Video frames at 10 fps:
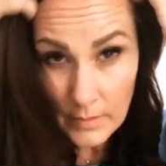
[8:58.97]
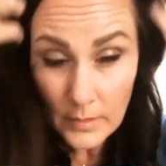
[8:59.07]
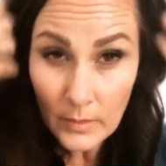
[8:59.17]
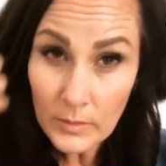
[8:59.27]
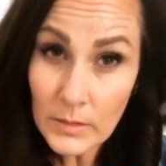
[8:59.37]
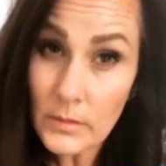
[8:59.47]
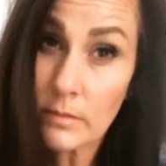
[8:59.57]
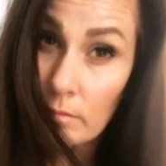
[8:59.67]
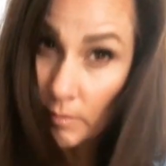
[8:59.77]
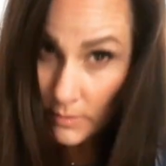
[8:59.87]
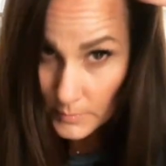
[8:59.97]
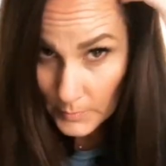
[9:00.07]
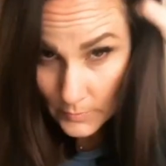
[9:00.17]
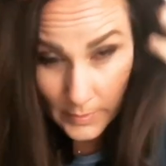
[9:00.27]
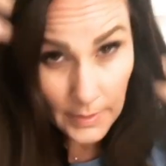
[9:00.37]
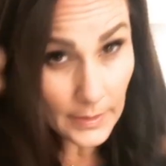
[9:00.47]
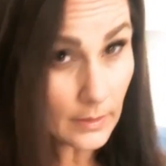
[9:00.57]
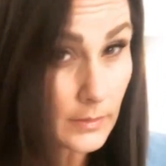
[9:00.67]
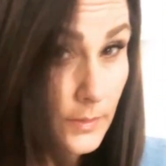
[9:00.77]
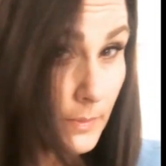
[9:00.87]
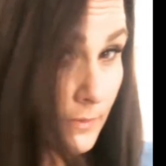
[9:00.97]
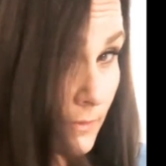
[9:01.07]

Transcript: and I'll smooth that out with my